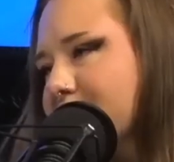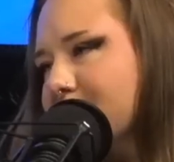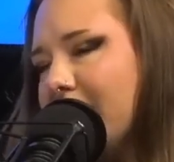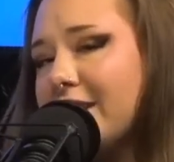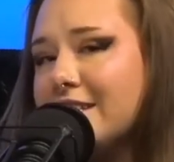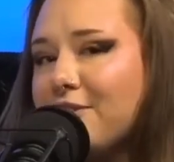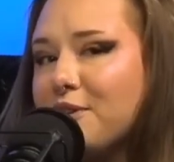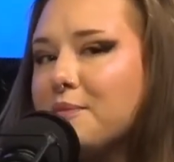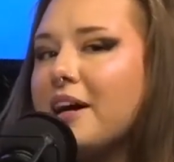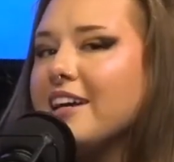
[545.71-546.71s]
I can definitely
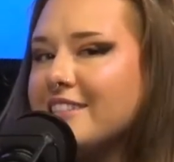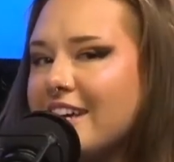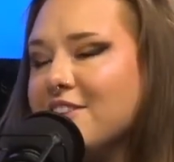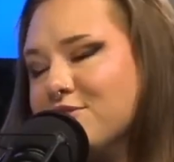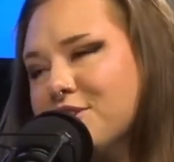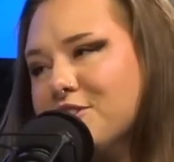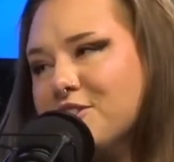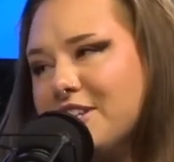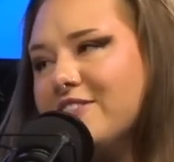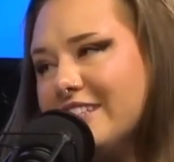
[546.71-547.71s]
buy 10 Frasier
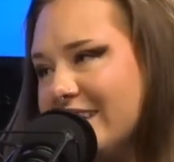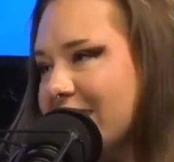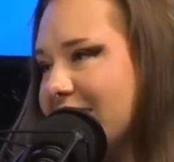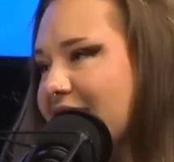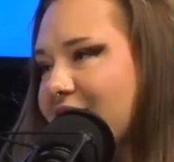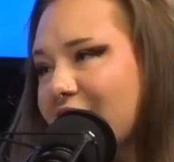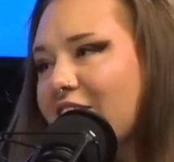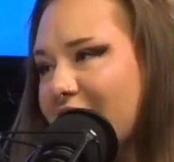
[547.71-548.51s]
DVDs, if you know what I